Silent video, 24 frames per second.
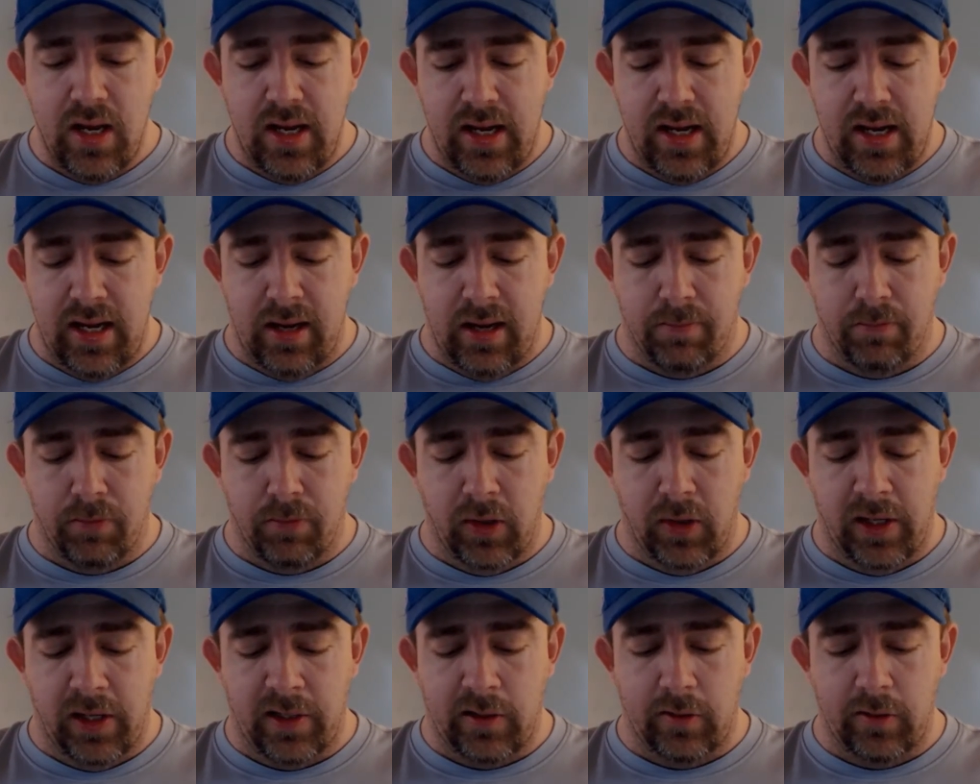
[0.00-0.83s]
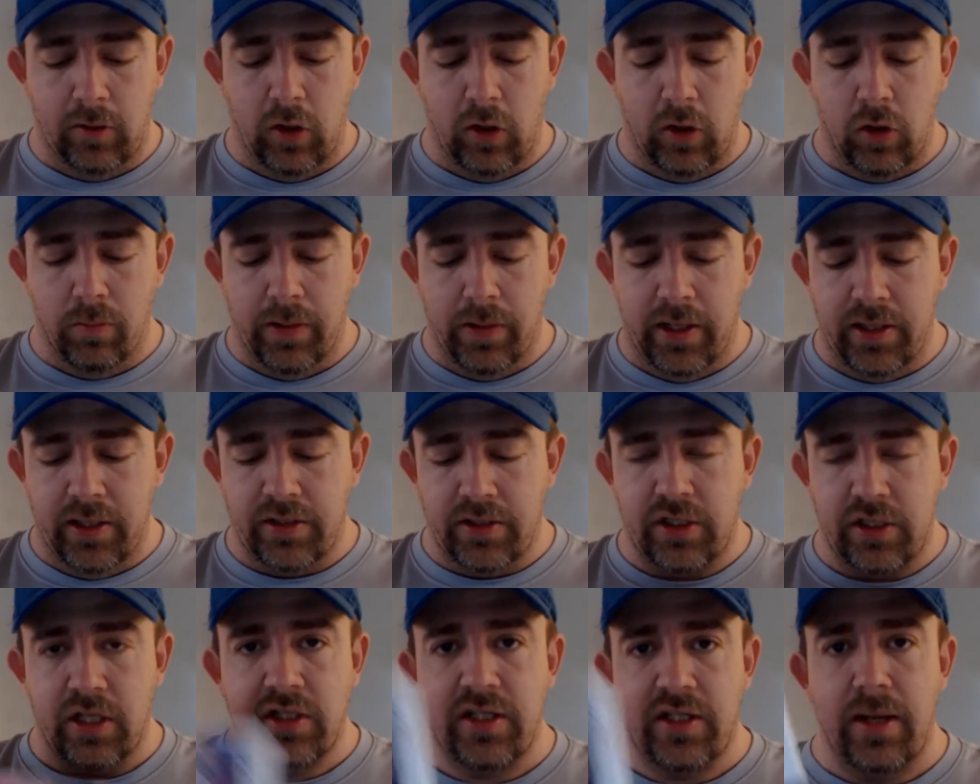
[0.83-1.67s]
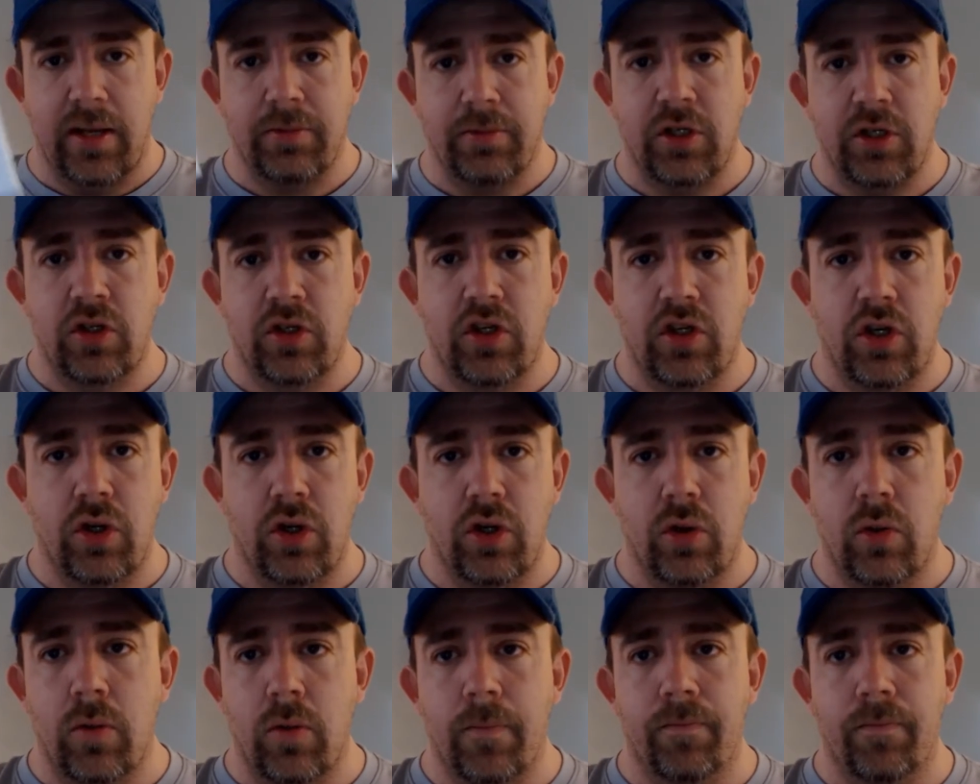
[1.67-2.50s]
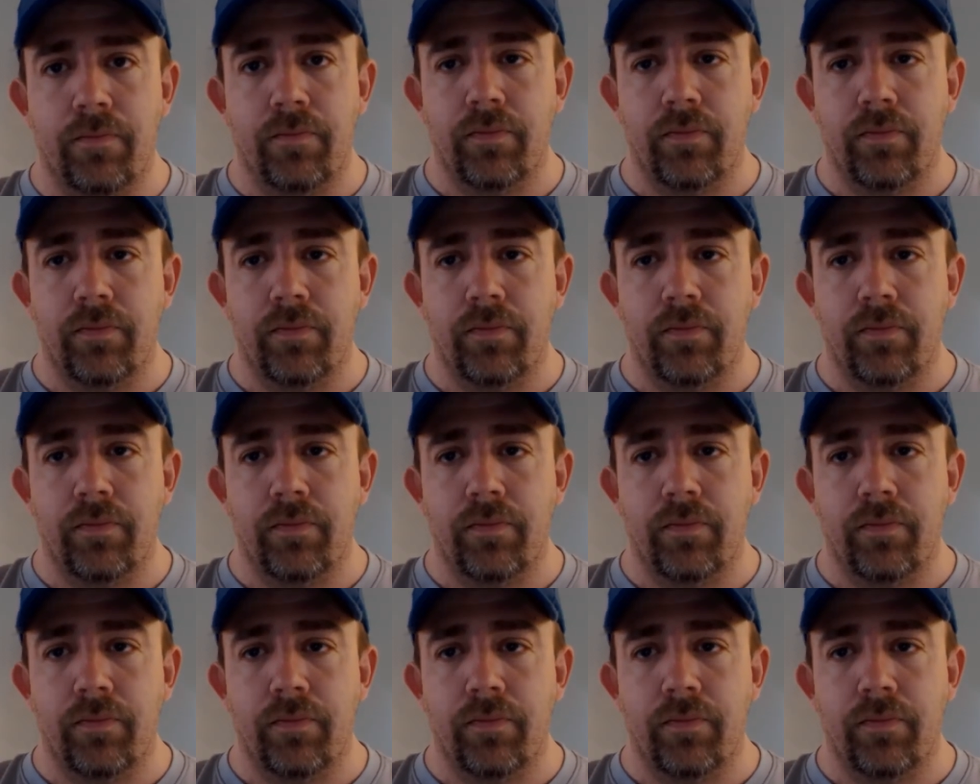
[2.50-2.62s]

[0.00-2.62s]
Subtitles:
And I played it a little bit. It's Conception 2.